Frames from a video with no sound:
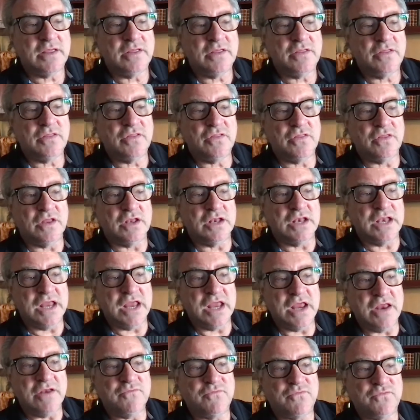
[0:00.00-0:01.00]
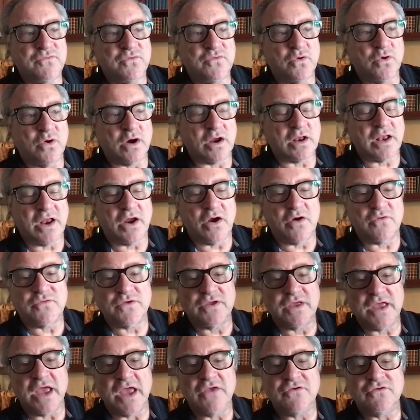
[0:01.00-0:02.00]
the need for
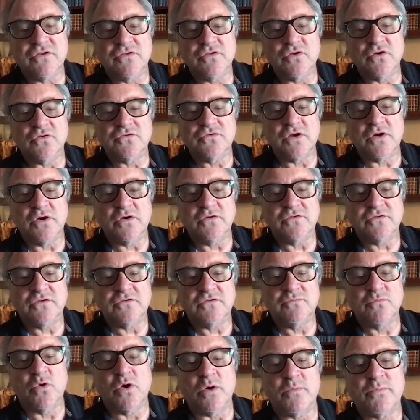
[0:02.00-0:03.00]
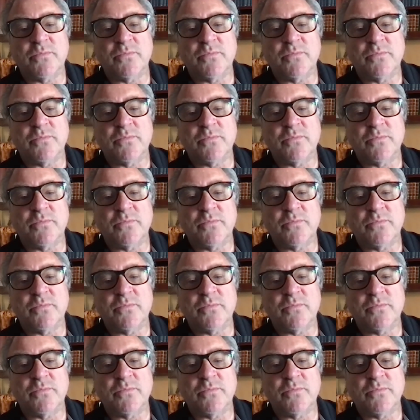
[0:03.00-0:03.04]
clarification in those areas is more